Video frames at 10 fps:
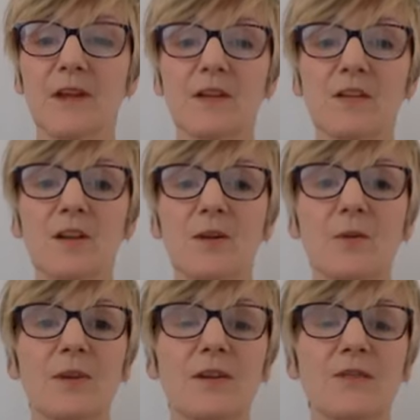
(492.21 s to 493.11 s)
So
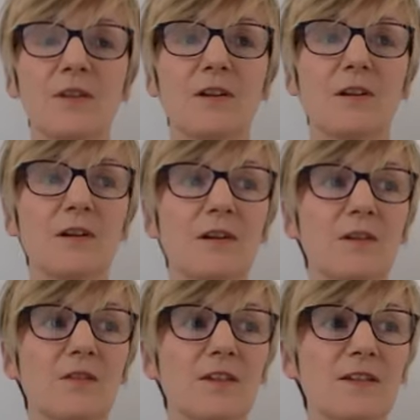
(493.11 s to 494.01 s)
whenever,
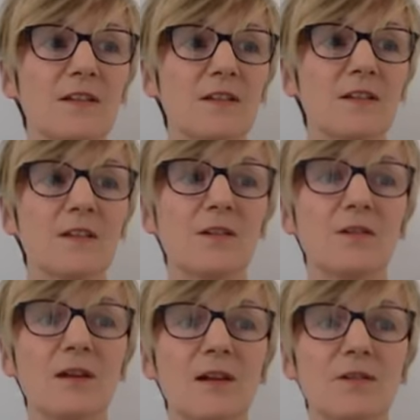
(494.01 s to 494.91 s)
if I said to
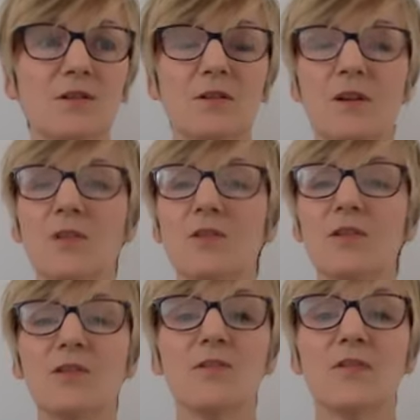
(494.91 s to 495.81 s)
you, how do you know that
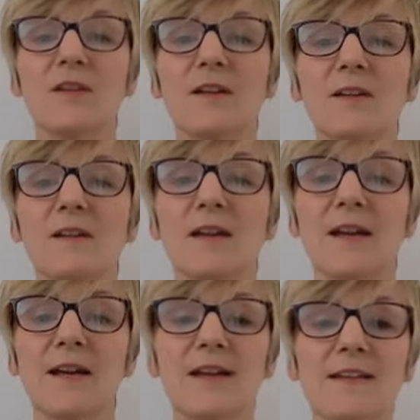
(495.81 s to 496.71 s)
you feel
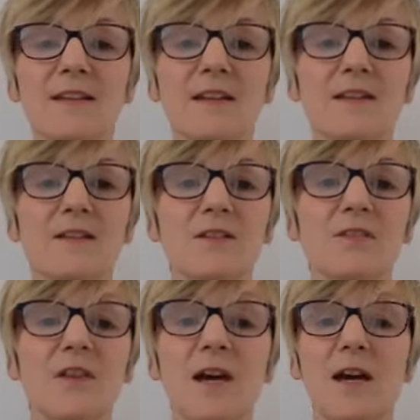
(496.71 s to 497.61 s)
a sense of
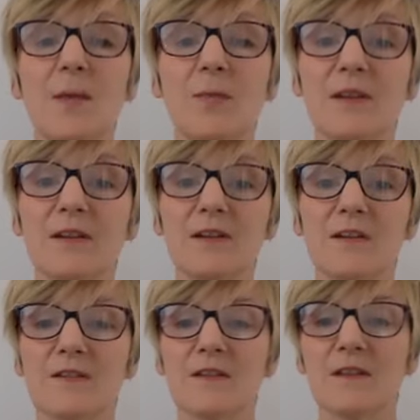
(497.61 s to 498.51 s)

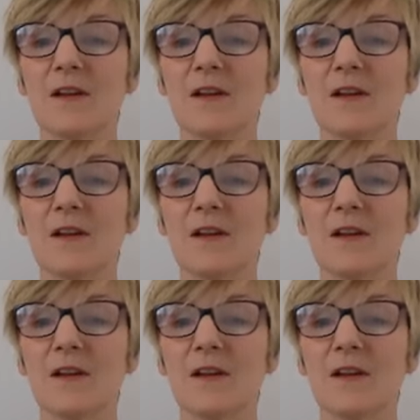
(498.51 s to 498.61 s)
happiness,